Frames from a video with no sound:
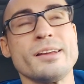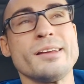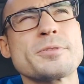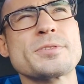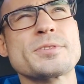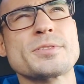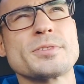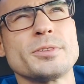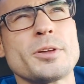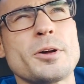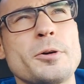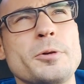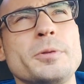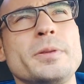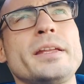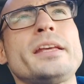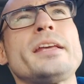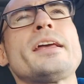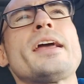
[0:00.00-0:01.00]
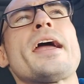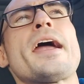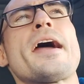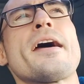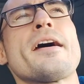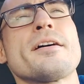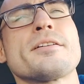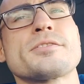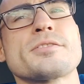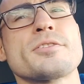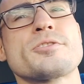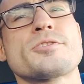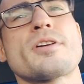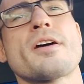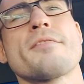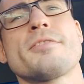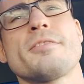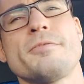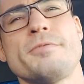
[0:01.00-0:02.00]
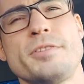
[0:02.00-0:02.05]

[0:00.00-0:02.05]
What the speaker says: Slowly, as I drive the